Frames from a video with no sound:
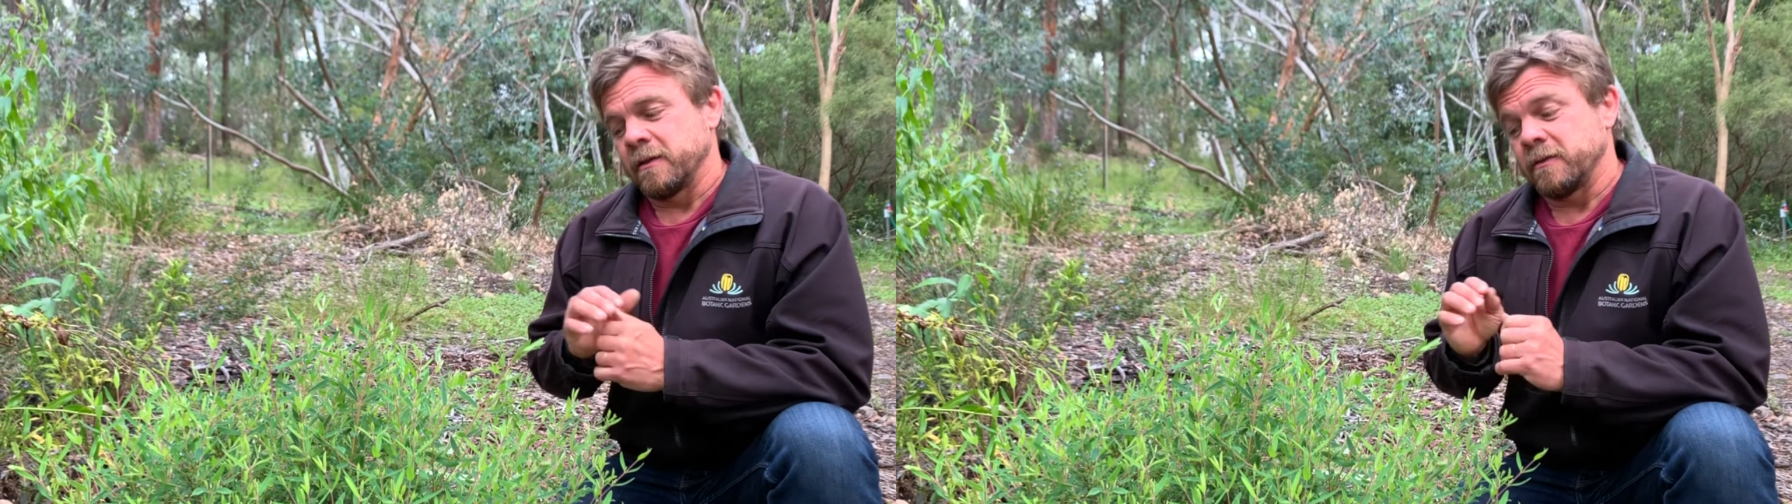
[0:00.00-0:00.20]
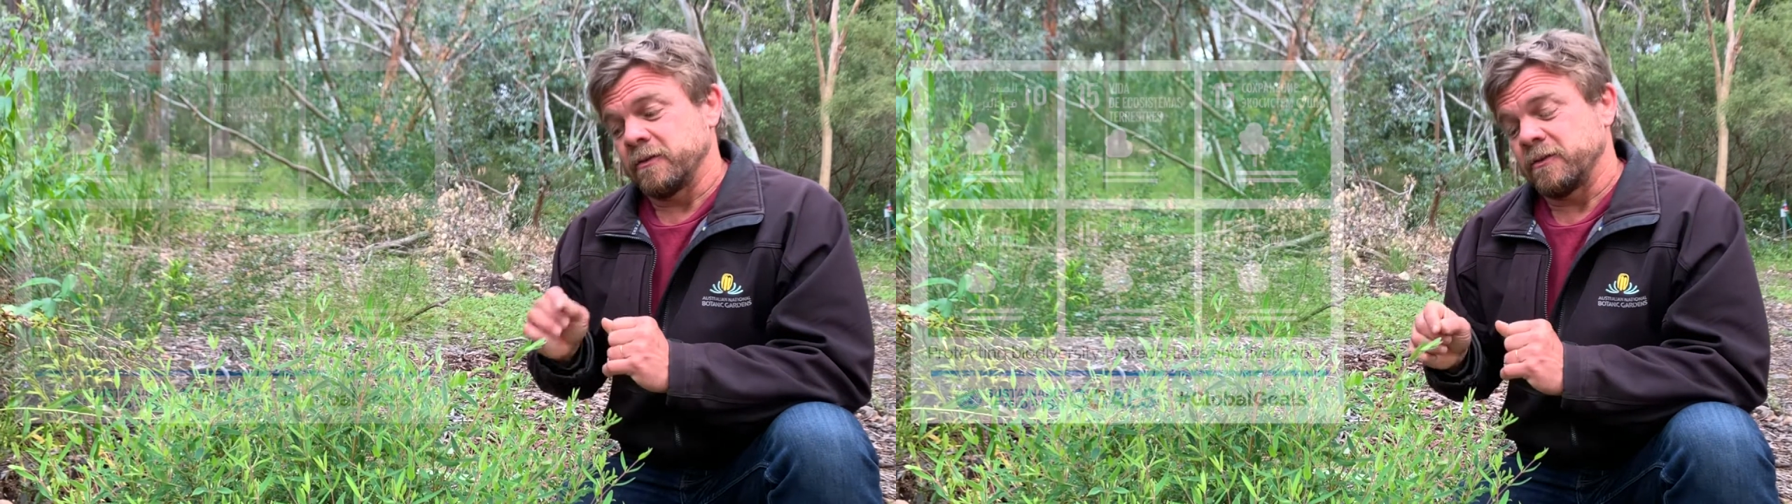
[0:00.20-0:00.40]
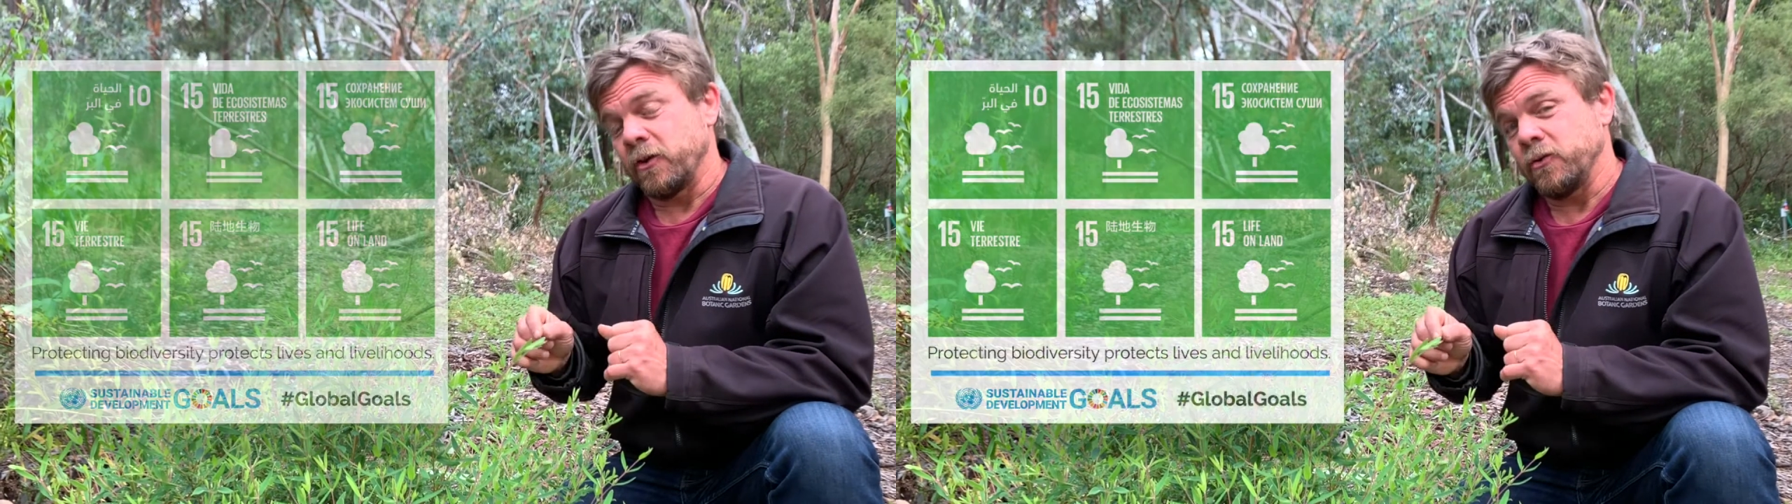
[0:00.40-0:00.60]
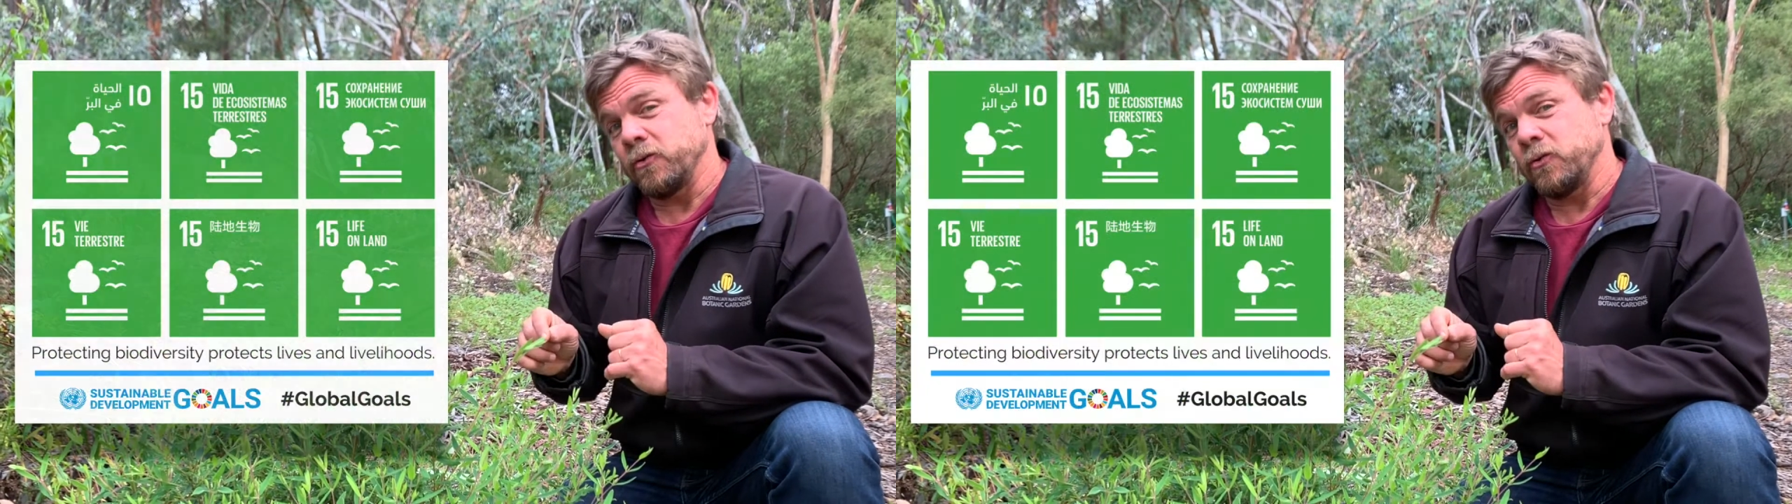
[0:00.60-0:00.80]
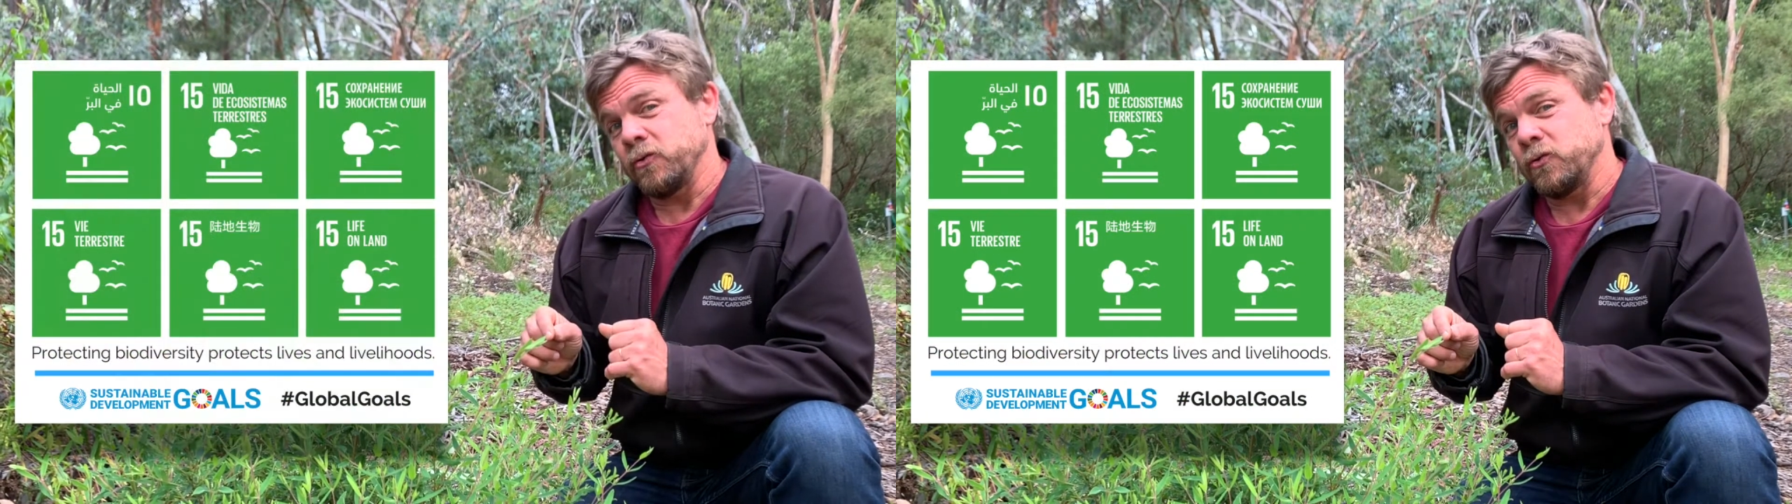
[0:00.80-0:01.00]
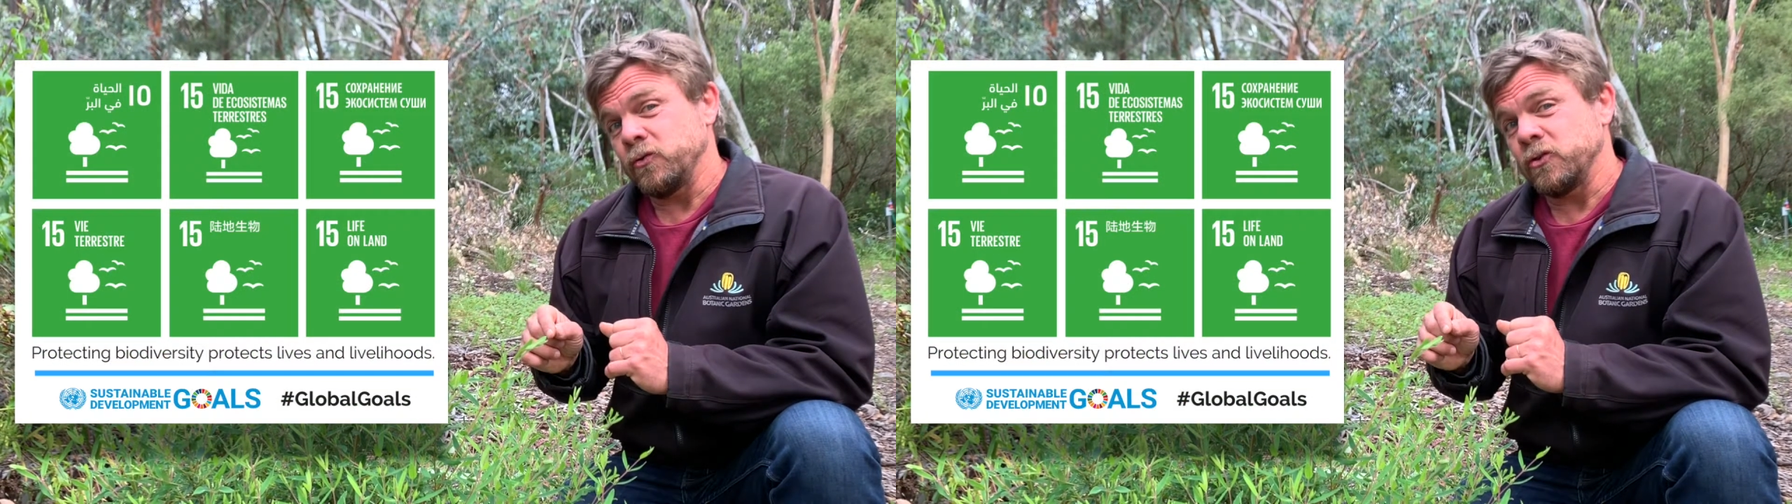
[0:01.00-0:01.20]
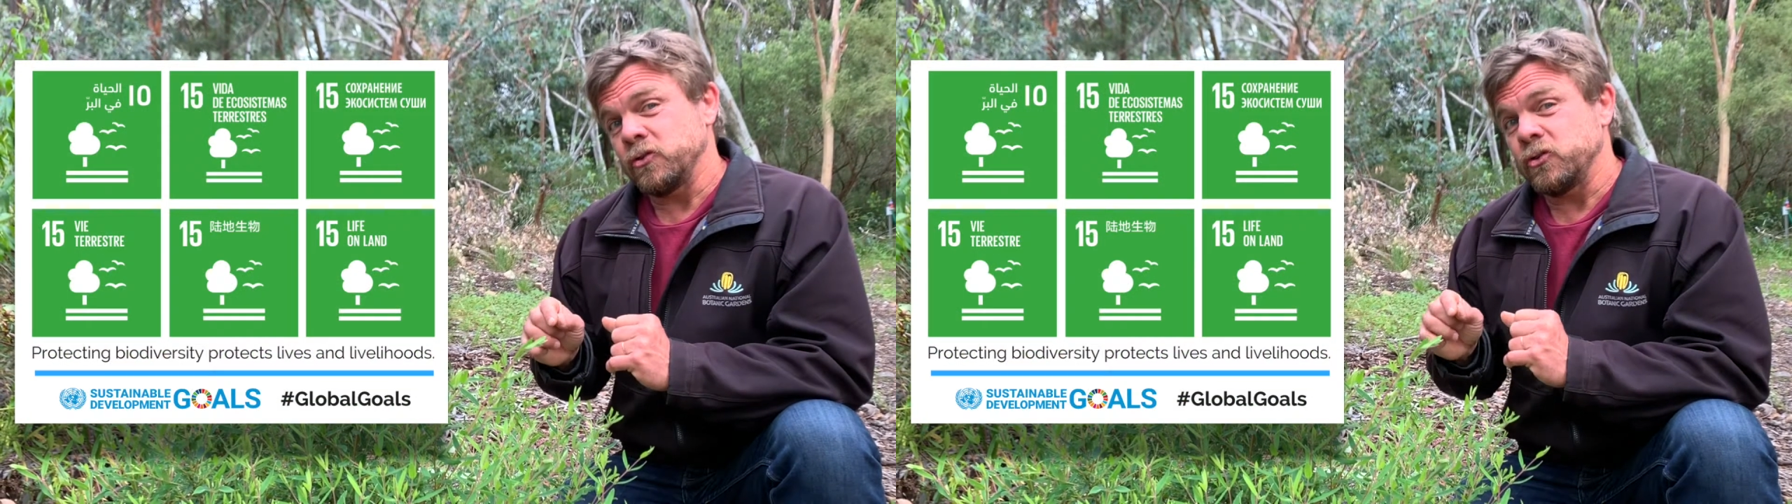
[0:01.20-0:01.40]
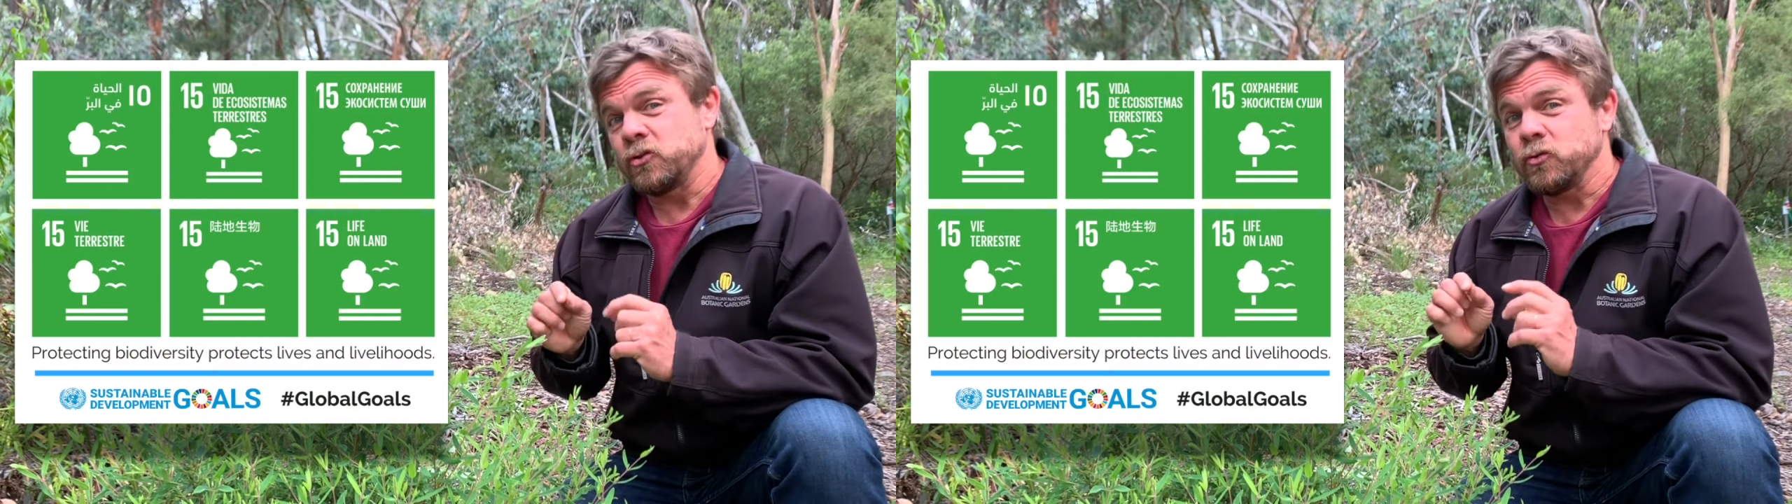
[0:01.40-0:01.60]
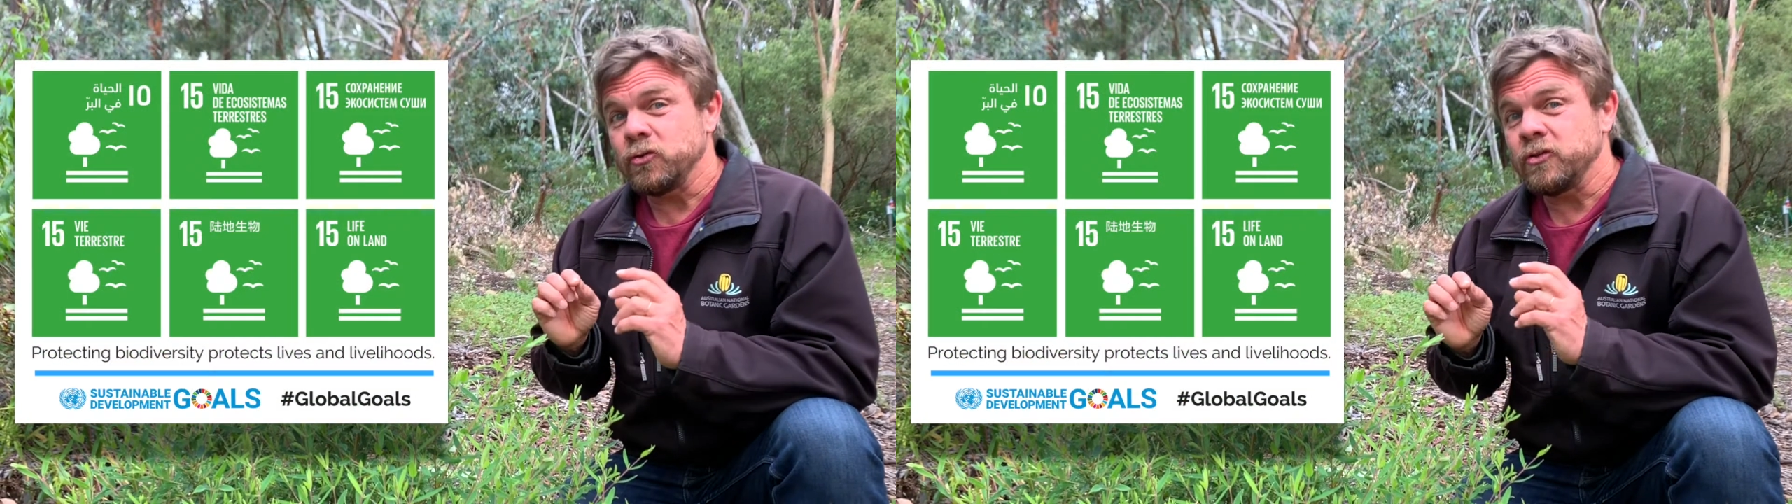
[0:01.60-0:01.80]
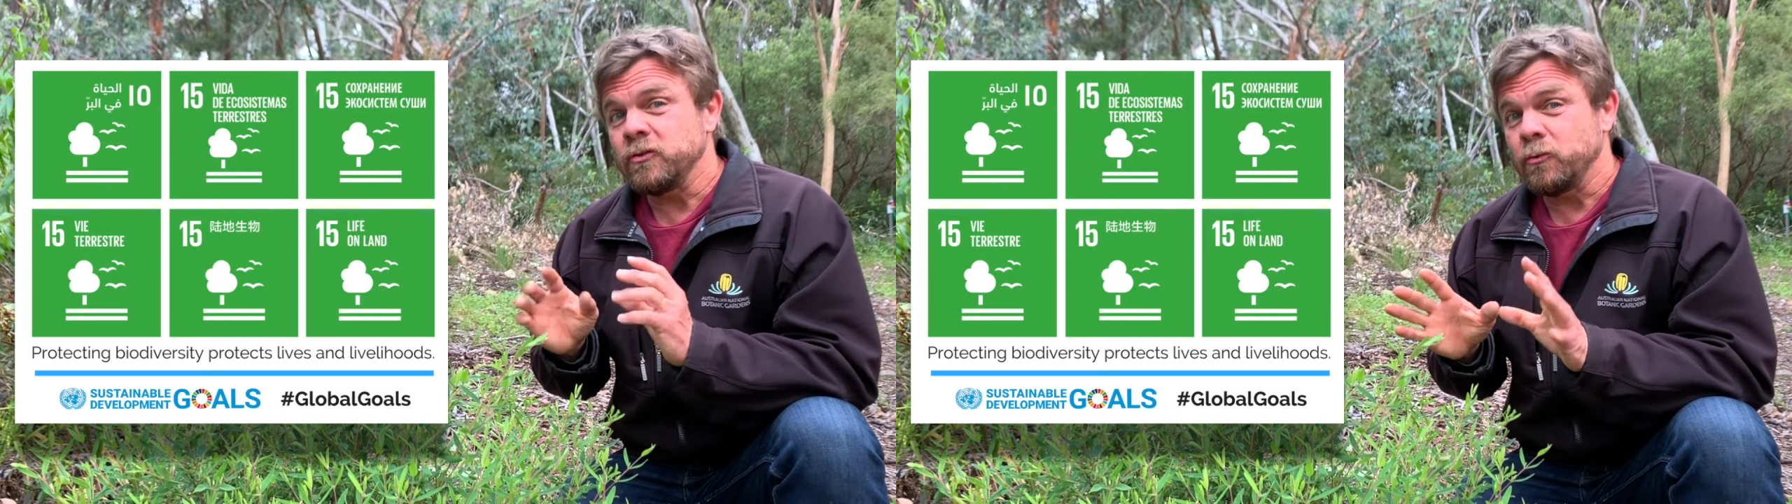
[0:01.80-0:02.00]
So should